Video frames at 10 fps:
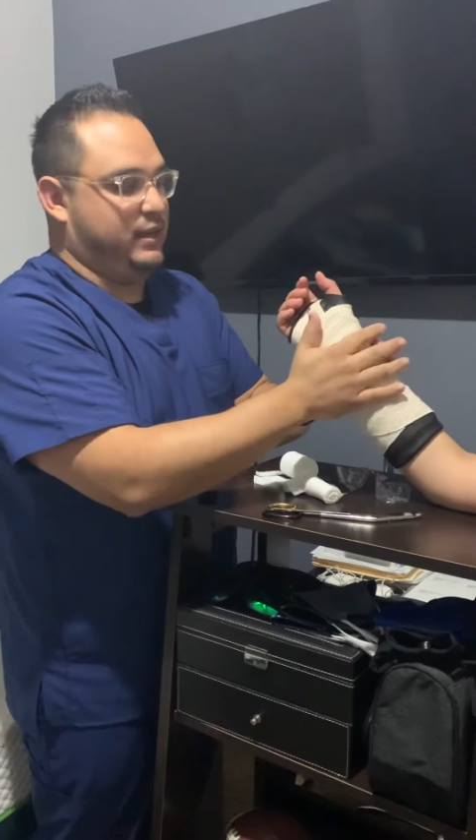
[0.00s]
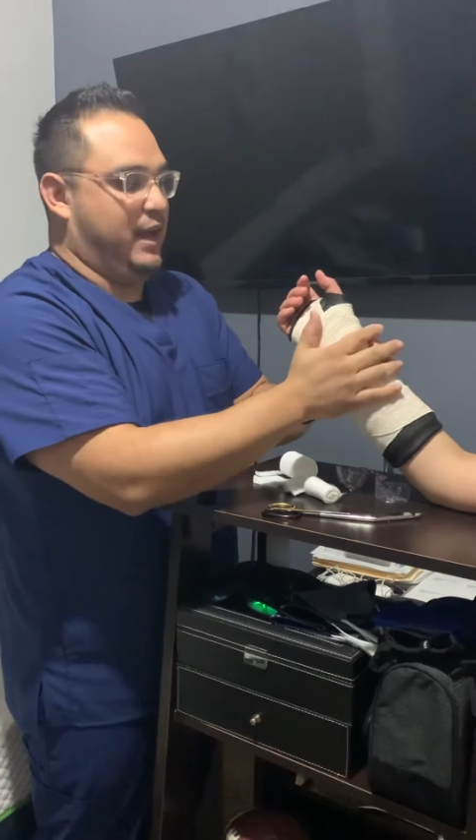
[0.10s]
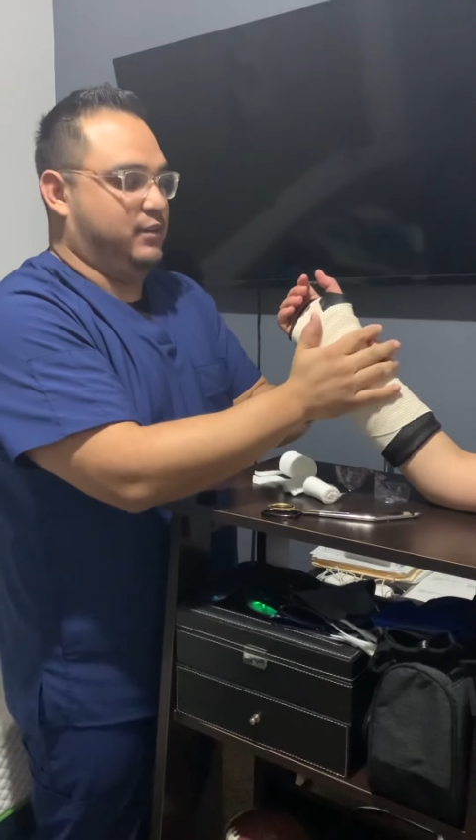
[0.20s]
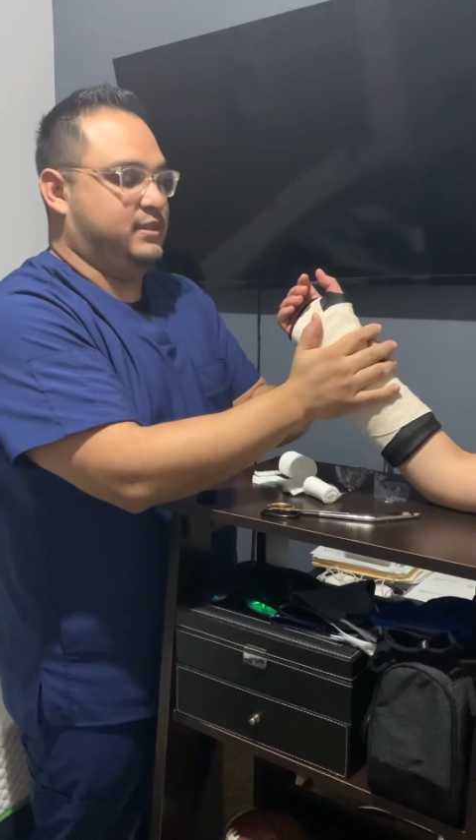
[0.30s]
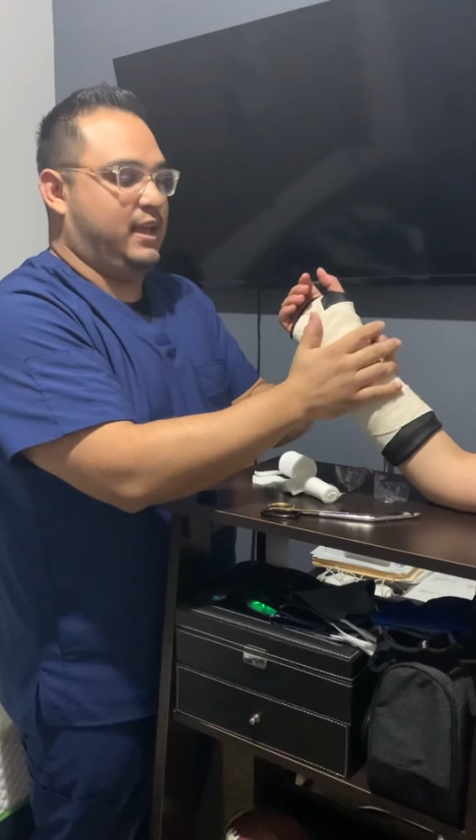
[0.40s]

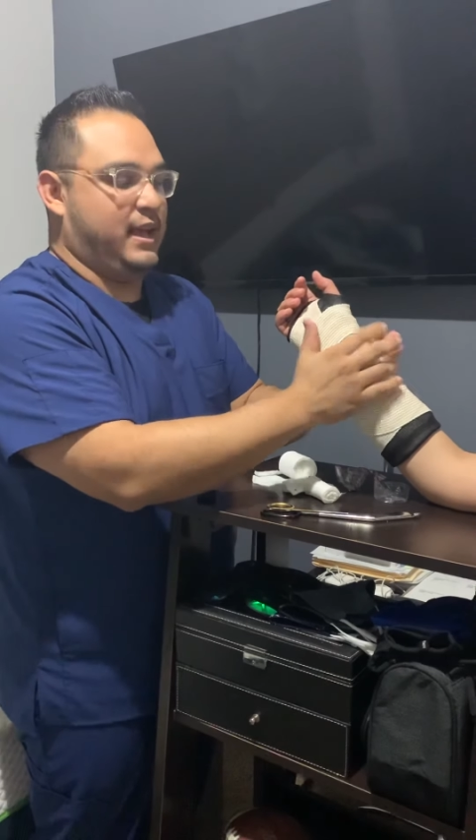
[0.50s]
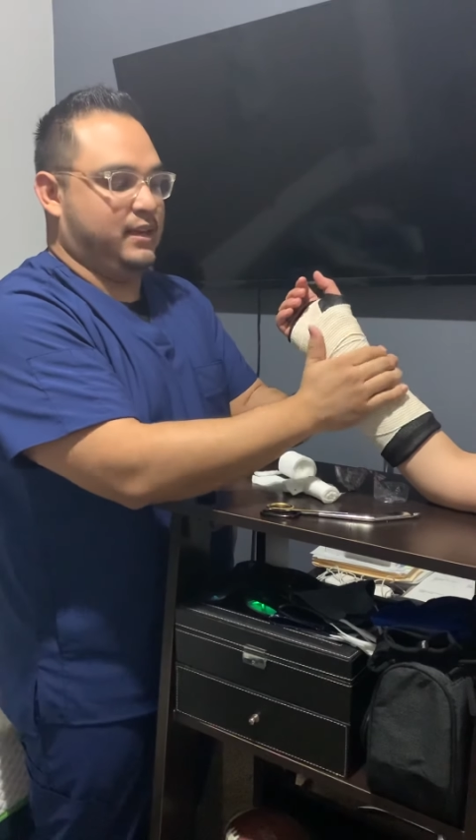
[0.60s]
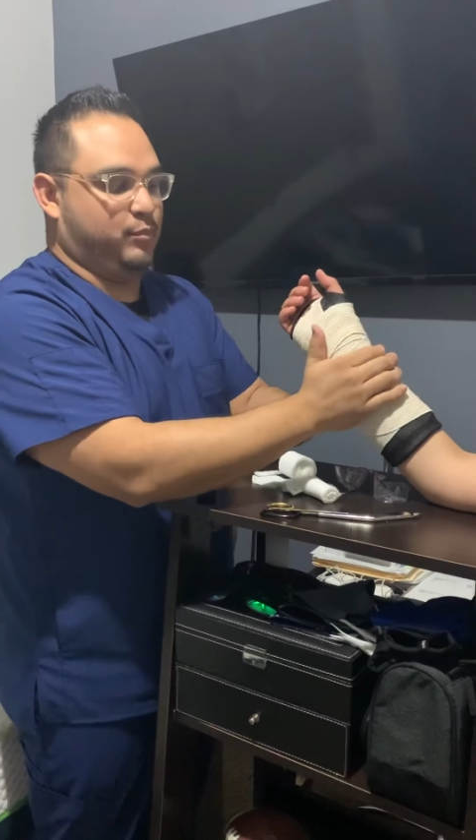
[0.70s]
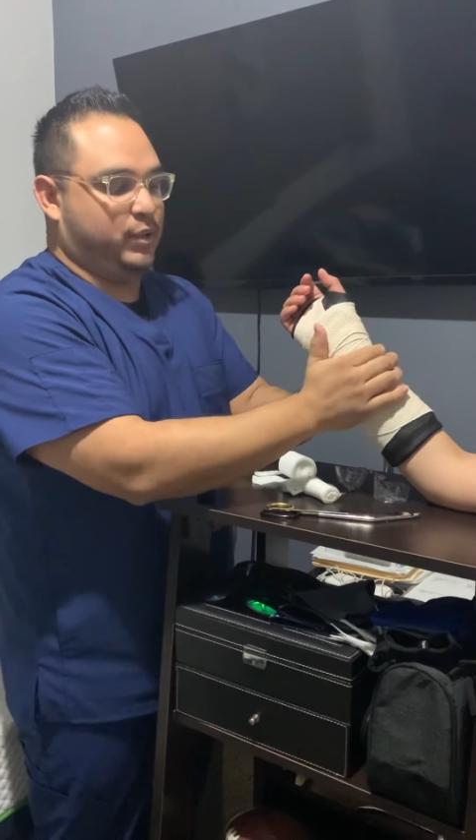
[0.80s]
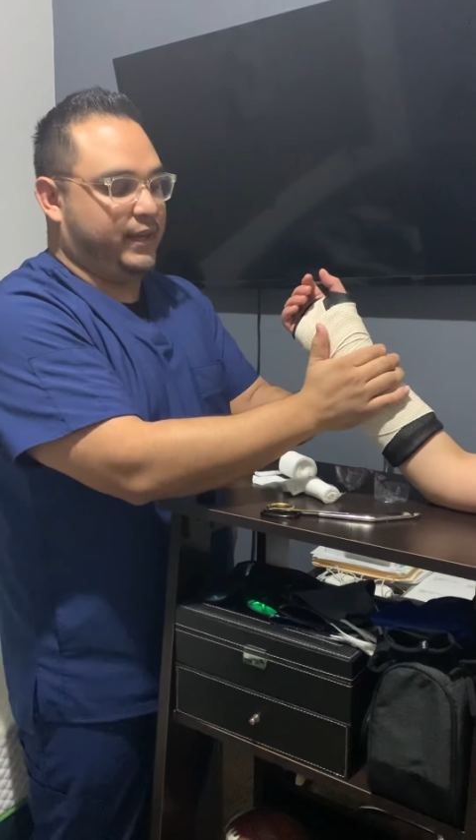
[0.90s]
outside
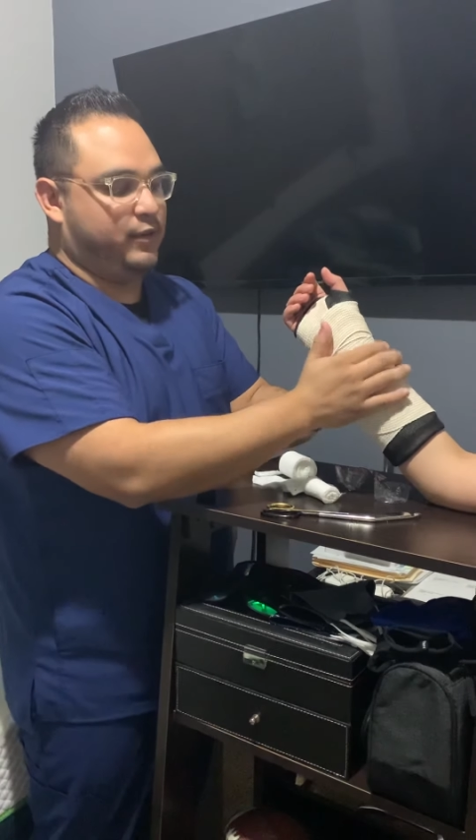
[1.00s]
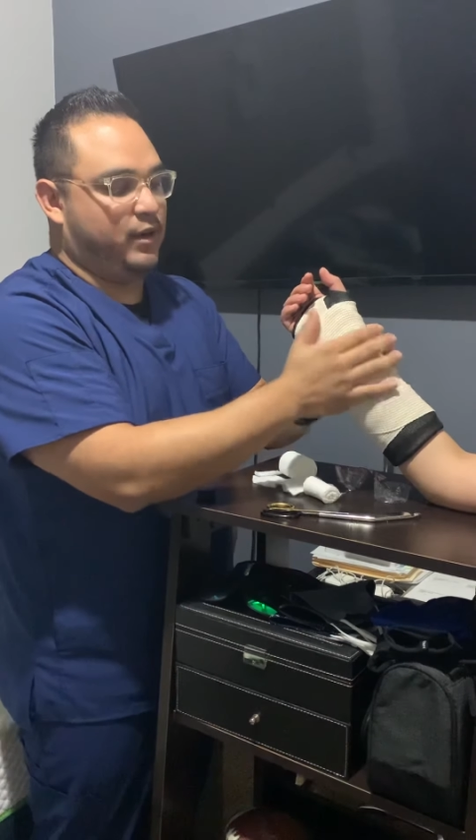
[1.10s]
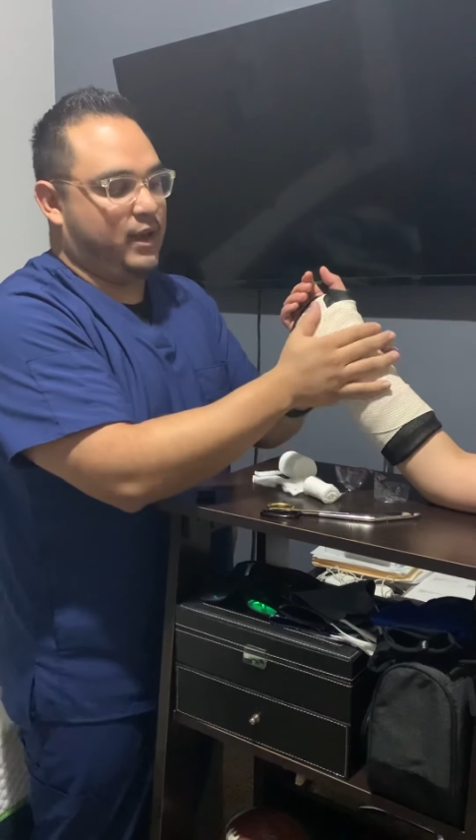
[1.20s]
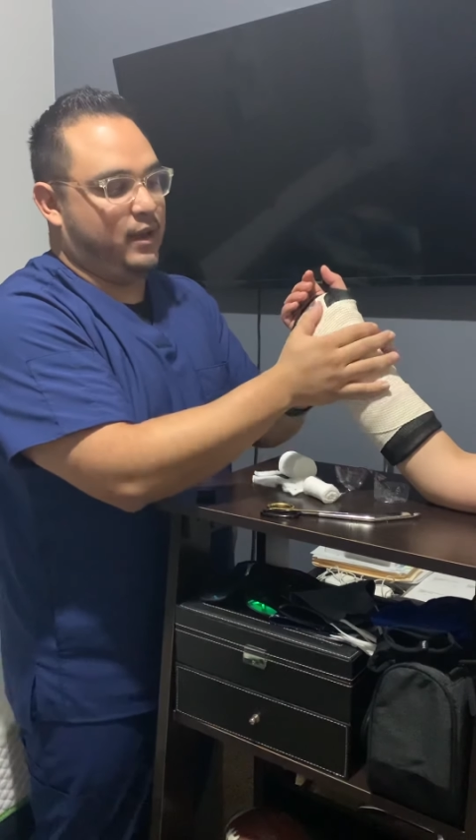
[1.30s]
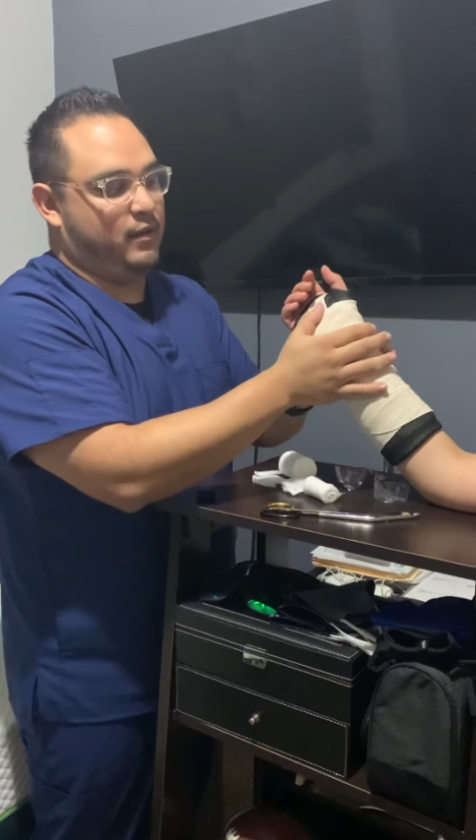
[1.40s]
at the
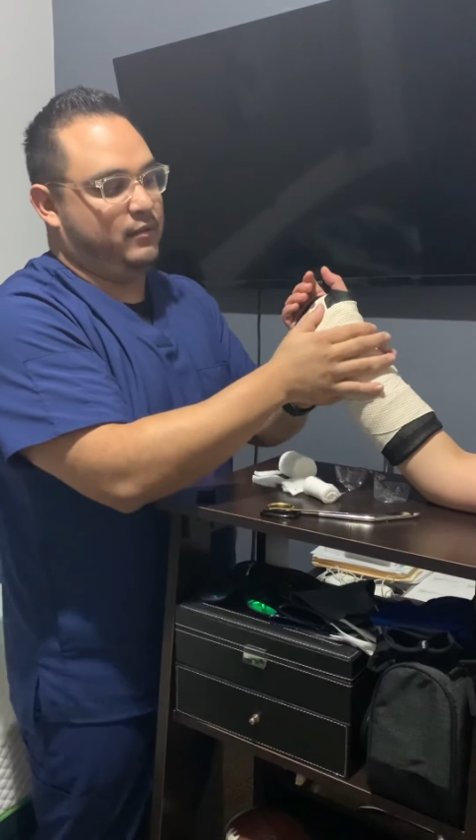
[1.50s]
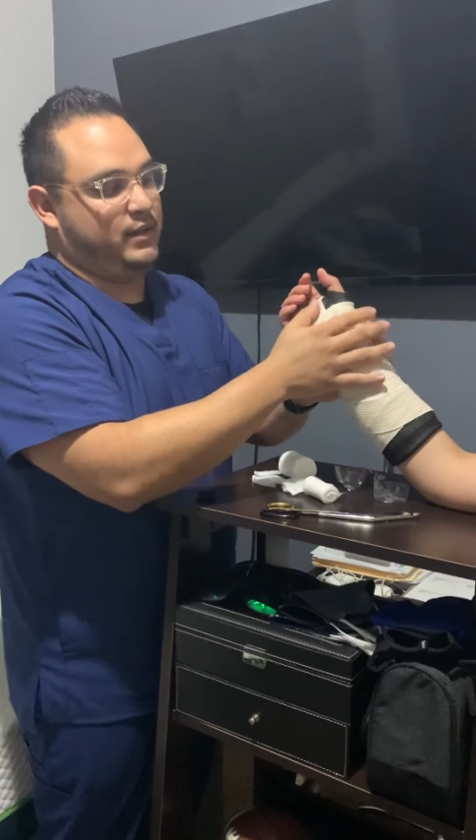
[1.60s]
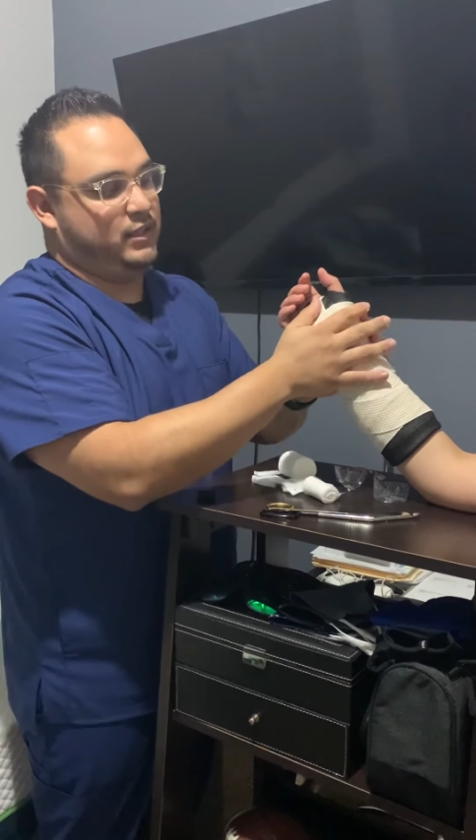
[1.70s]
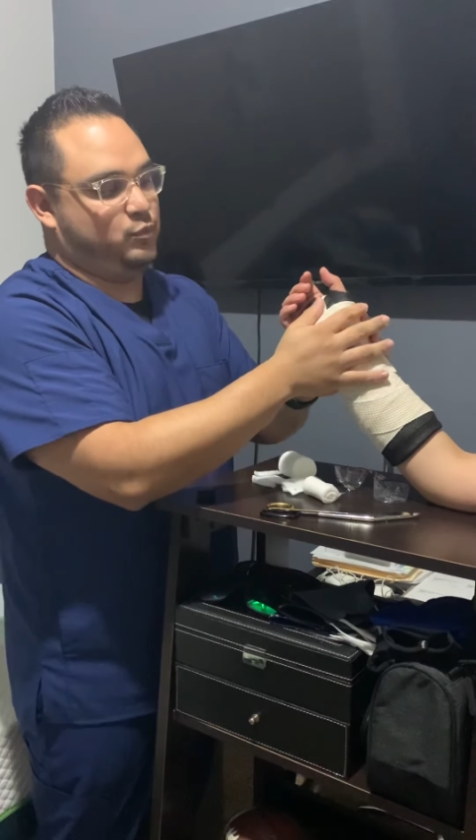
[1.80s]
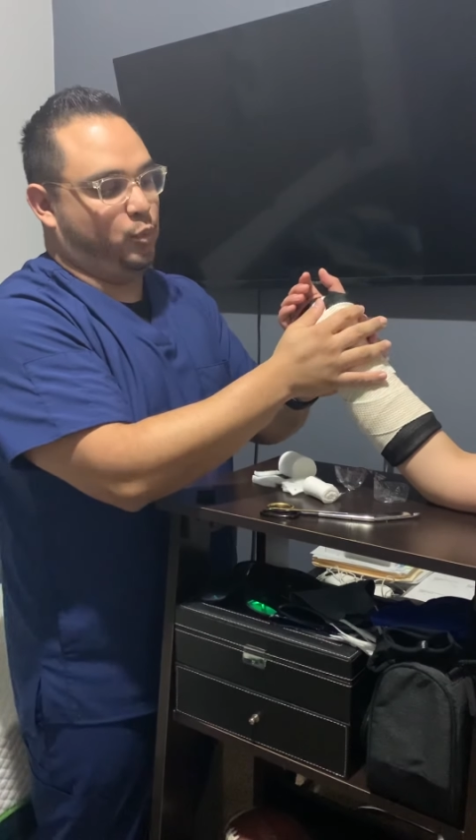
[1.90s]
playground,
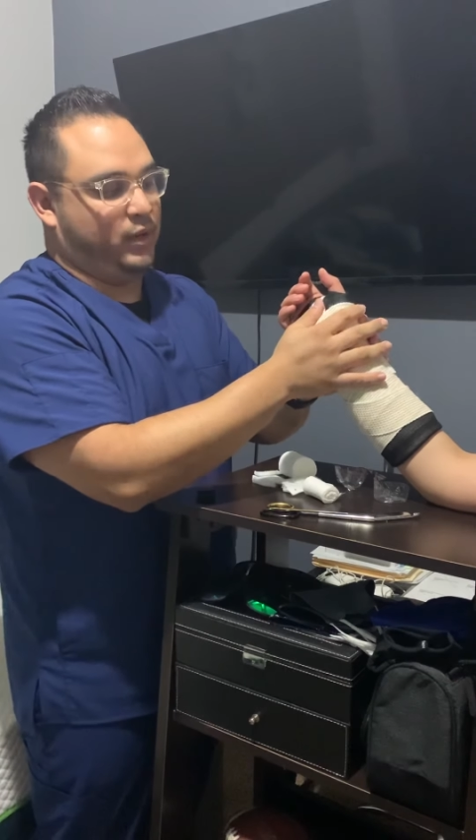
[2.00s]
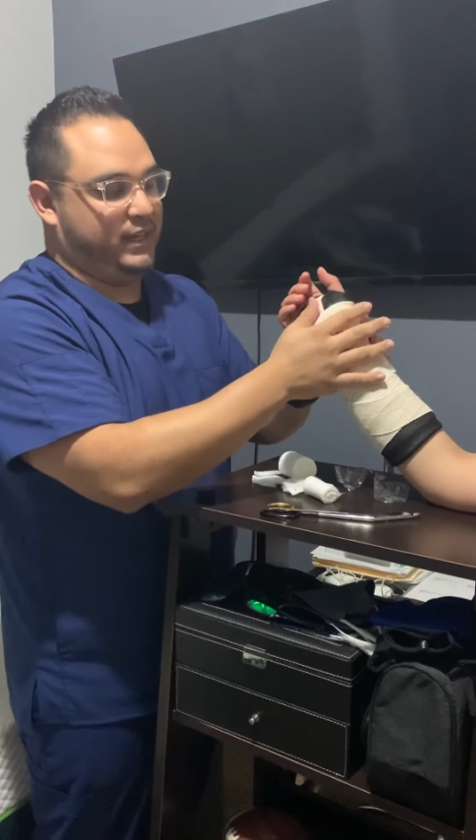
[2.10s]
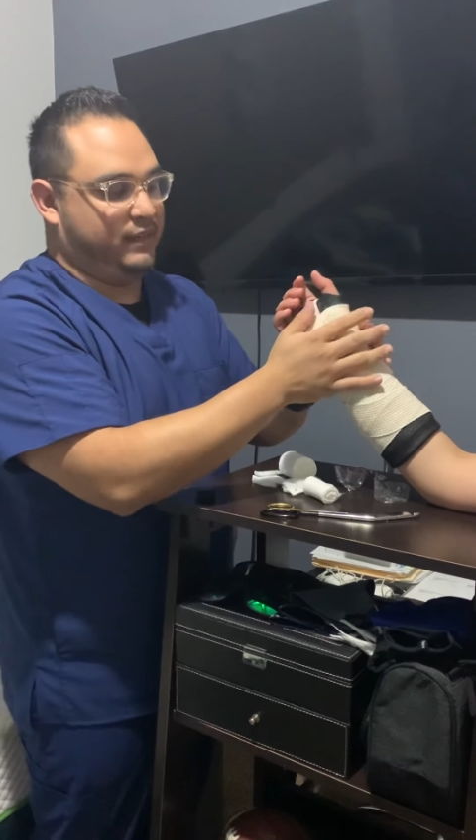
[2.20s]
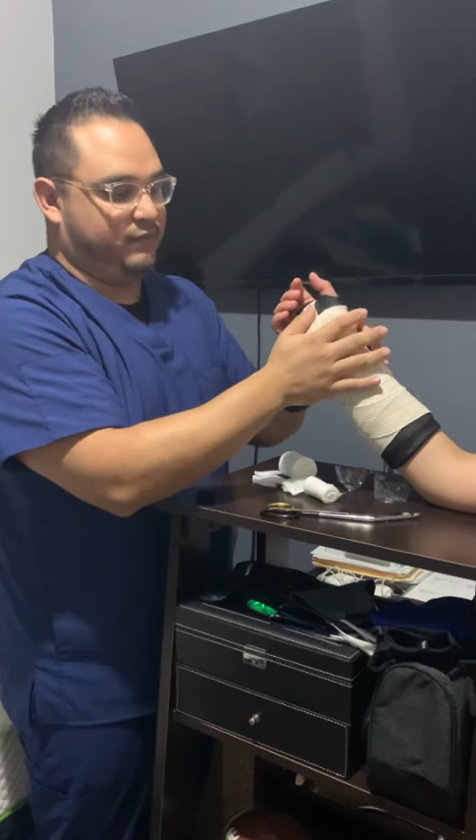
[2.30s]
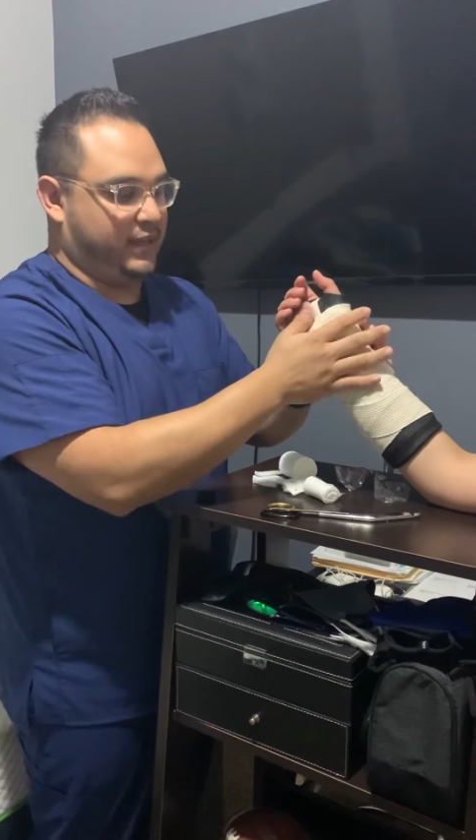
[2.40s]
at a
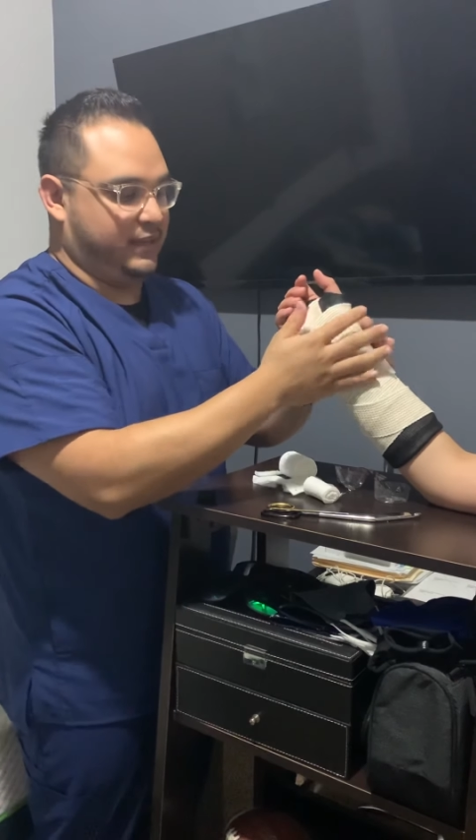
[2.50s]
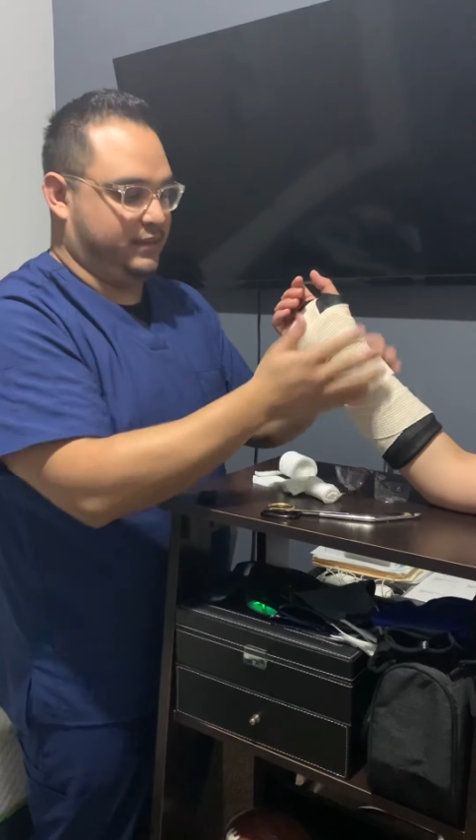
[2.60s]
sporting event.